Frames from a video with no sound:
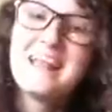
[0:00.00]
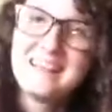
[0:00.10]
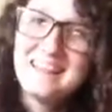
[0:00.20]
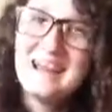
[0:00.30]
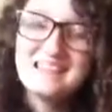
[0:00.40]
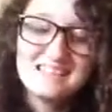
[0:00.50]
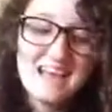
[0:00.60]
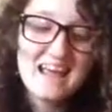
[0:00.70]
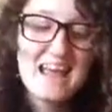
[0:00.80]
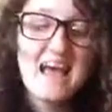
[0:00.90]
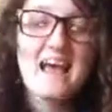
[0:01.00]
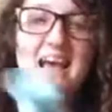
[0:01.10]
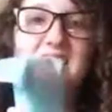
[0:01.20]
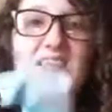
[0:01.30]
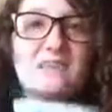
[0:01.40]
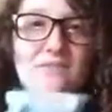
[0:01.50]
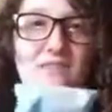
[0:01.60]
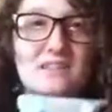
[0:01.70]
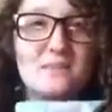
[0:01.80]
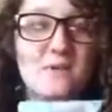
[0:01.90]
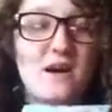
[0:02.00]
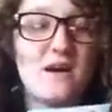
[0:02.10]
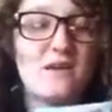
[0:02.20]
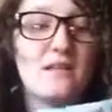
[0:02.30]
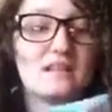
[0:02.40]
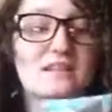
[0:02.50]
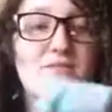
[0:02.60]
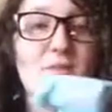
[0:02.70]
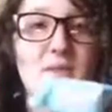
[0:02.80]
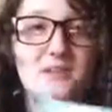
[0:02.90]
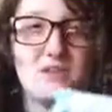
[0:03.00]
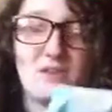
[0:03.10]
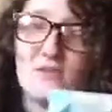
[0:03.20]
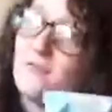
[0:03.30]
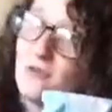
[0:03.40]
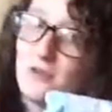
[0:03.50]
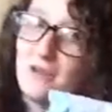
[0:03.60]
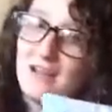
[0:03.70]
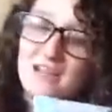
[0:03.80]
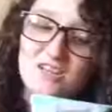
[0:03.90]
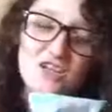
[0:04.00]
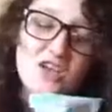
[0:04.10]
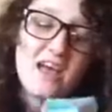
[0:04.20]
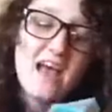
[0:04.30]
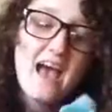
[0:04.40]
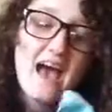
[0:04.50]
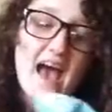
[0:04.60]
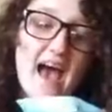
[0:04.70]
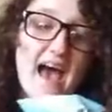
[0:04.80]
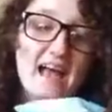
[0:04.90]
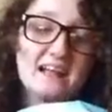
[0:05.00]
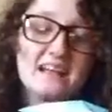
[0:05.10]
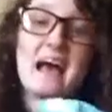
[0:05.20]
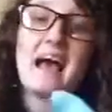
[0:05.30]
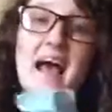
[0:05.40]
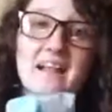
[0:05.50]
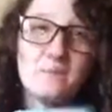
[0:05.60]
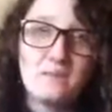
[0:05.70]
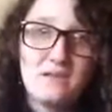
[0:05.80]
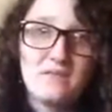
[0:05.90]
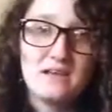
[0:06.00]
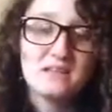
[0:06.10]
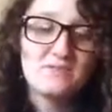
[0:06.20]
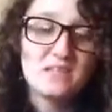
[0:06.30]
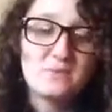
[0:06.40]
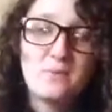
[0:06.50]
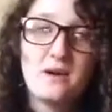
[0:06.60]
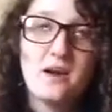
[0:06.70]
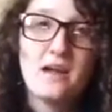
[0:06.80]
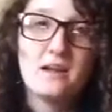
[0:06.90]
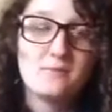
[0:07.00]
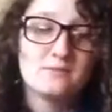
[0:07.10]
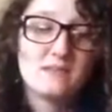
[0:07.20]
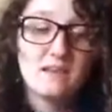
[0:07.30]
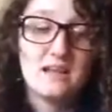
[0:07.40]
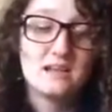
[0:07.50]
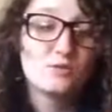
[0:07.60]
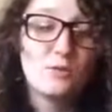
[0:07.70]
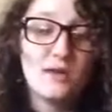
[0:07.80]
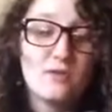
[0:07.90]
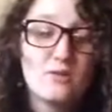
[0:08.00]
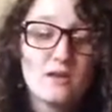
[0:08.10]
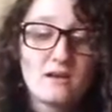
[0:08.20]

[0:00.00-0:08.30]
Next thing is the Fizz Bar. This is from the Tutti Frutti range. And I had the previous Fizz Bar and it was great as well.